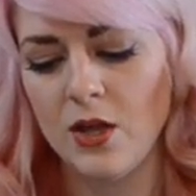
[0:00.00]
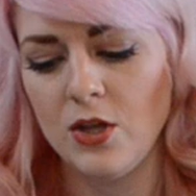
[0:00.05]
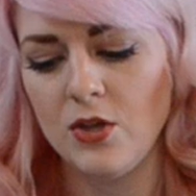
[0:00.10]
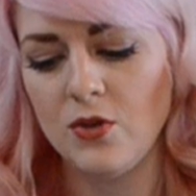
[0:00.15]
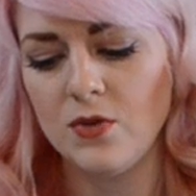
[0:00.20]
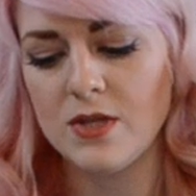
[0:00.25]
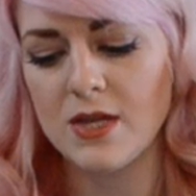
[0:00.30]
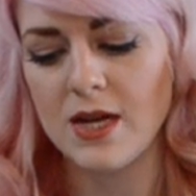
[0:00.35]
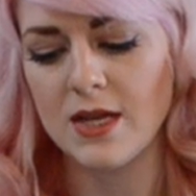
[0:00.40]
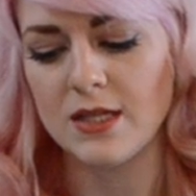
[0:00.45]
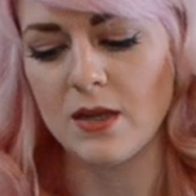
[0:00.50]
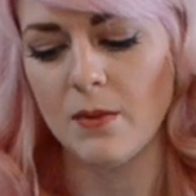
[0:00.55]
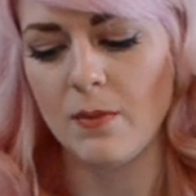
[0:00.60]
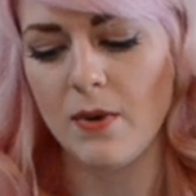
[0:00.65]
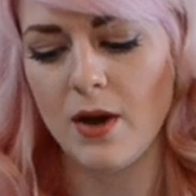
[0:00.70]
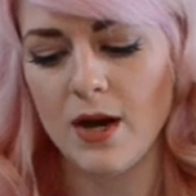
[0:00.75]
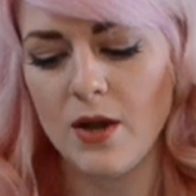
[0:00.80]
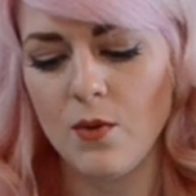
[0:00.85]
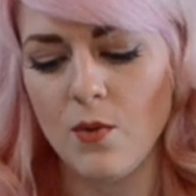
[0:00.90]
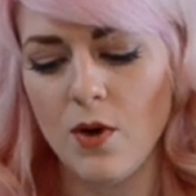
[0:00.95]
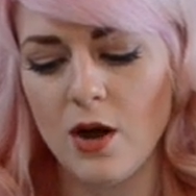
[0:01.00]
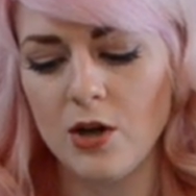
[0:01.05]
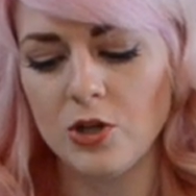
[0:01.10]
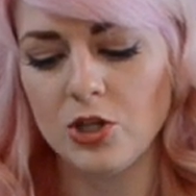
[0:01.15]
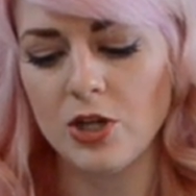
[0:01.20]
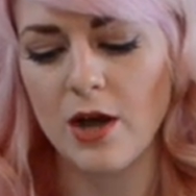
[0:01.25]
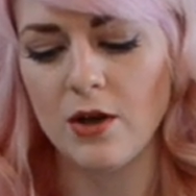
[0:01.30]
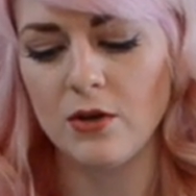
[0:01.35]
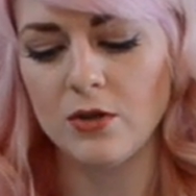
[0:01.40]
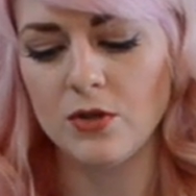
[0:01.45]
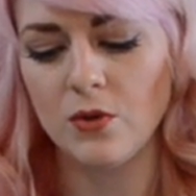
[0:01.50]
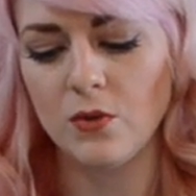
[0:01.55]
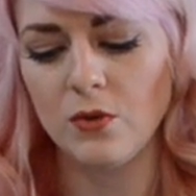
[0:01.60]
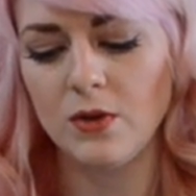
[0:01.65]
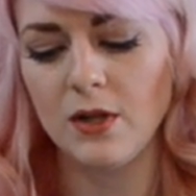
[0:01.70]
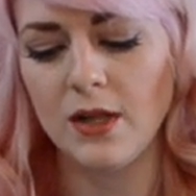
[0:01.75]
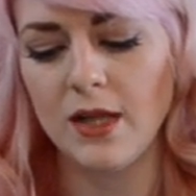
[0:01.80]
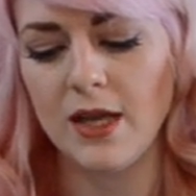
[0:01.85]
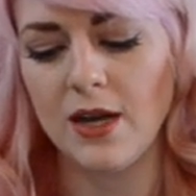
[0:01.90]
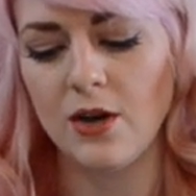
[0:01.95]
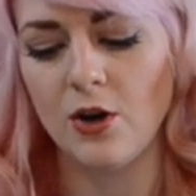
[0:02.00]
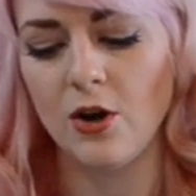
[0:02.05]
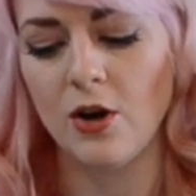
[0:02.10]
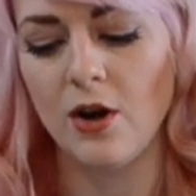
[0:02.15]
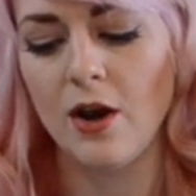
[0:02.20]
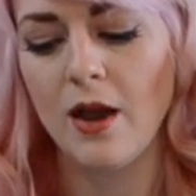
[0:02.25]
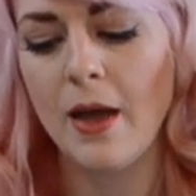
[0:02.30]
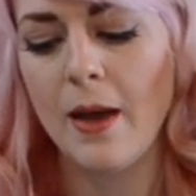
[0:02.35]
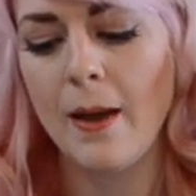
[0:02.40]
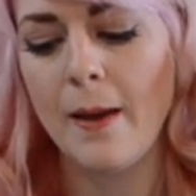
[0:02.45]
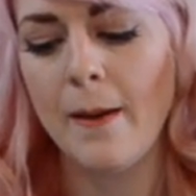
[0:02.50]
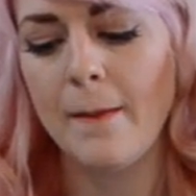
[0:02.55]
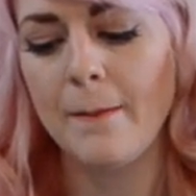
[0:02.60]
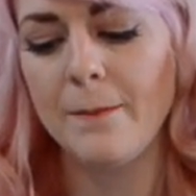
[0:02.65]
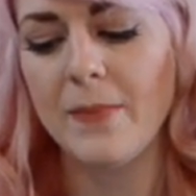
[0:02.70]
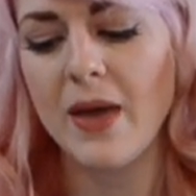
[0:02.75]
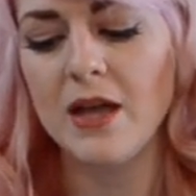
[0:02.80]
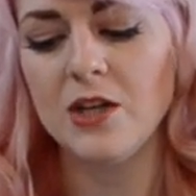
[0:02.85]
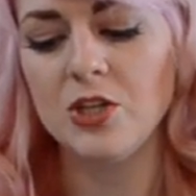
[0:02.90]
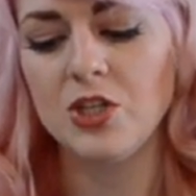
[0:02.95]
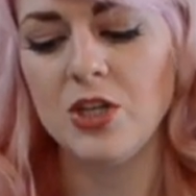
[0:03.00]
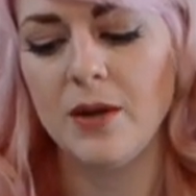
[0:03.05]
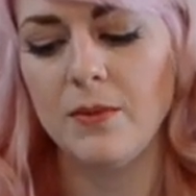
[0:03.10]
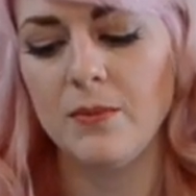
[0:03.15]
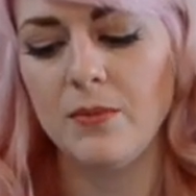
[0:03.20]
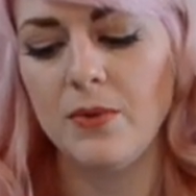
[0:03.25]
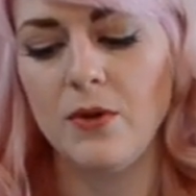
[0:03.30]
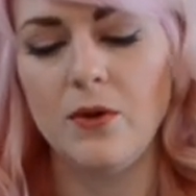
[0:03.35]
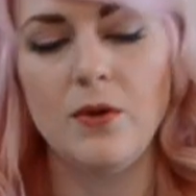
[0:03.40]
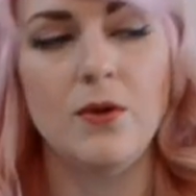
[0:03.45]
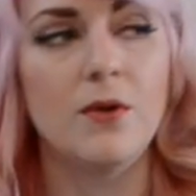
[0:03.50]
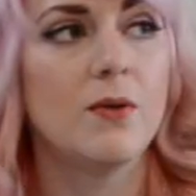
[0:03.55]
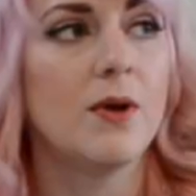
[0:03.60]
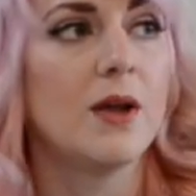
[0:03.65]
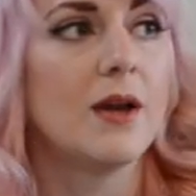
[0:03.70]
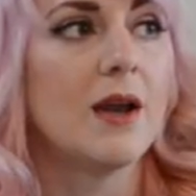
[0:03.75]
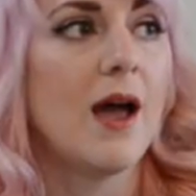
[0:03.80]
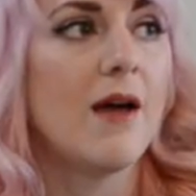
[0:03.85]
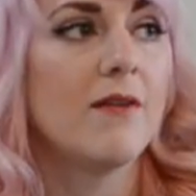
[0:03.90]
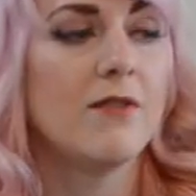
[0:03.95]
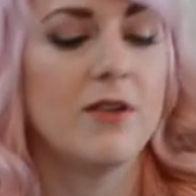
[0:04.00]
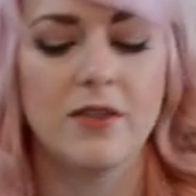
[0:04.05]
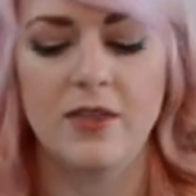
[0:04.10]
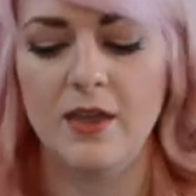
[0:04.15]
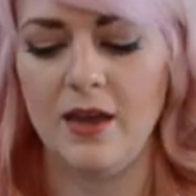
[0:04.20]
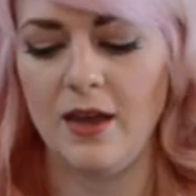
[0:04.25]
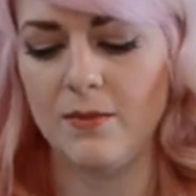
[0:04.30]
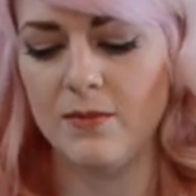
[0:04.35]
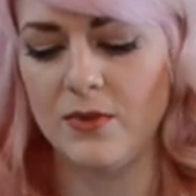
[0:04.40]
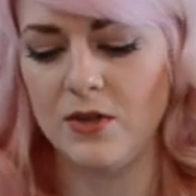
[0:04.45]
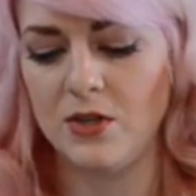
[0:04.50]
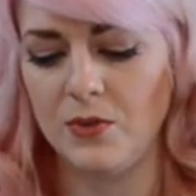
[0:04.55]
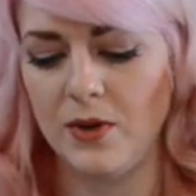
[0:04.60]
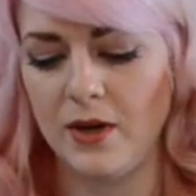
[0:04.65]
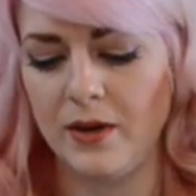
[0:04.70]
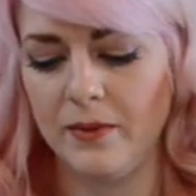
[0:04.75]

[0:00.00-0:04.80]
Use it as a body wash, household cleaner, pet shampoo, and everything in between.